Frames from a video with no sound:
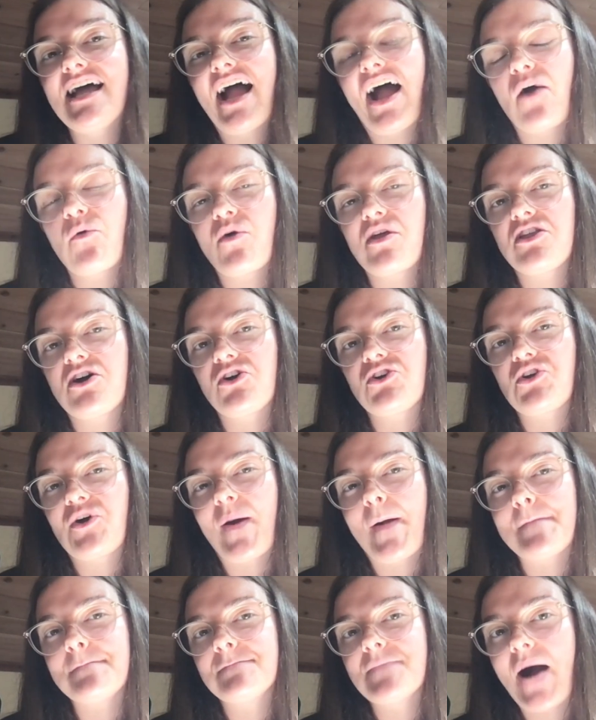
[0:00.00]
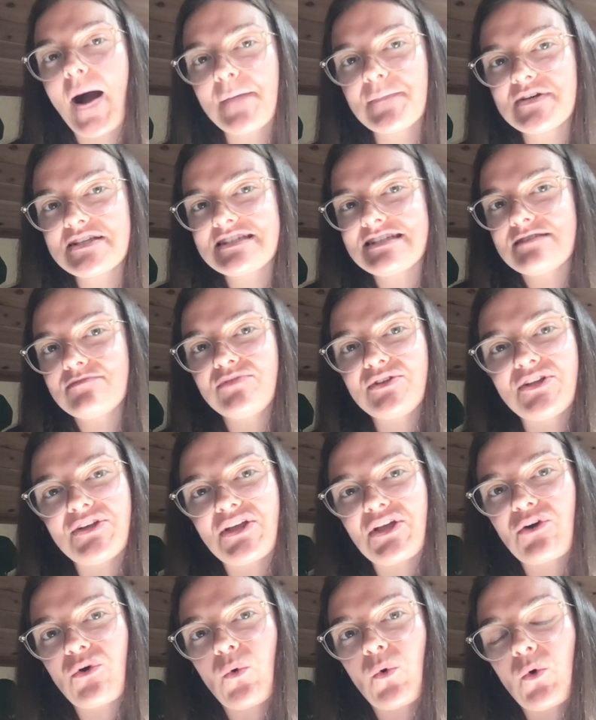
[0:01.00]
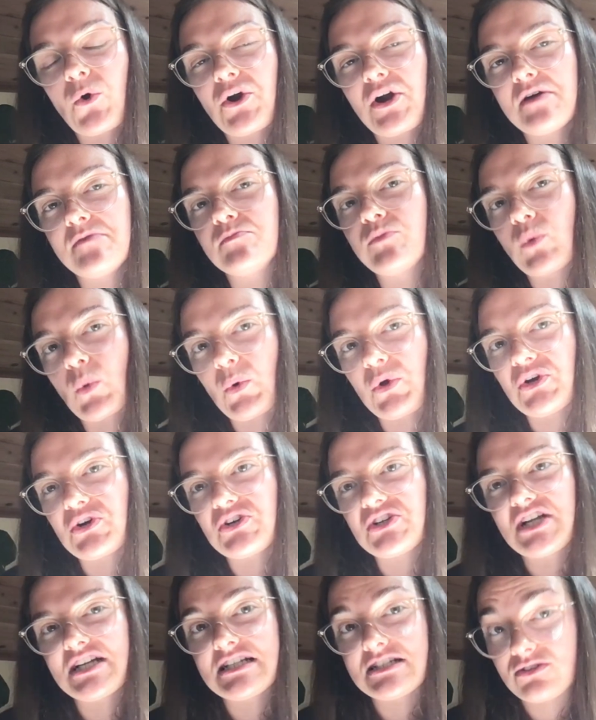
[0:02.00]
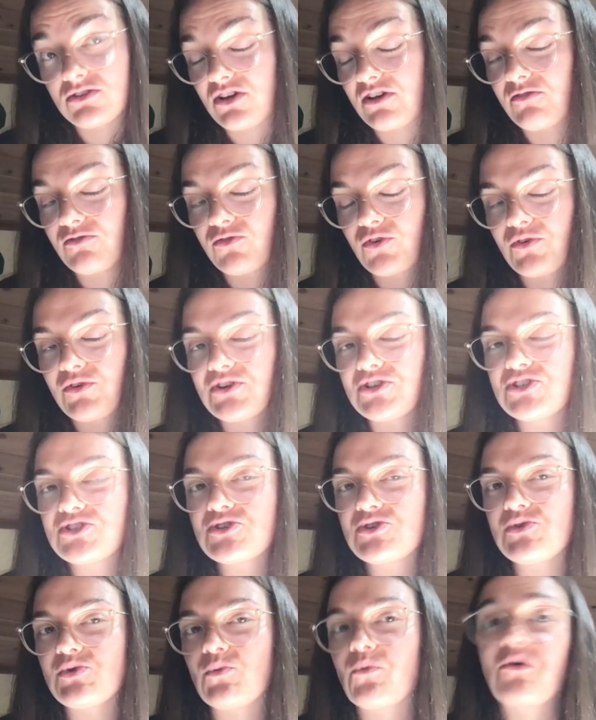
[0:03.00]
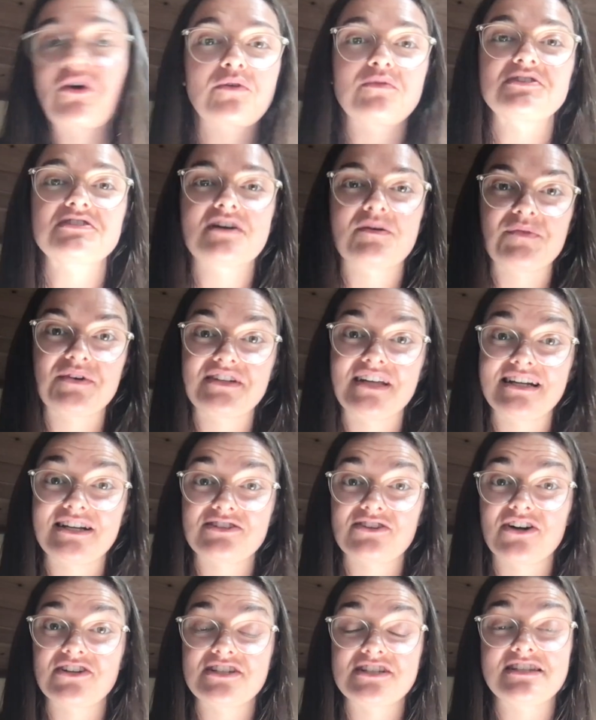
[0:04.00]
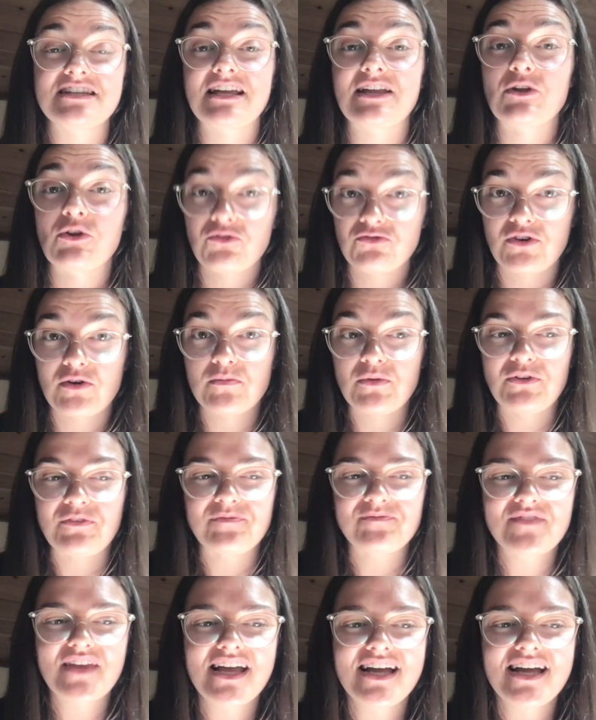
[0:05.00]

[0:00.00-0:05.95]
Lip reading: whether you are a mom, sibling, or employer that is looking forward to work with someone that is autistic and nonverbal.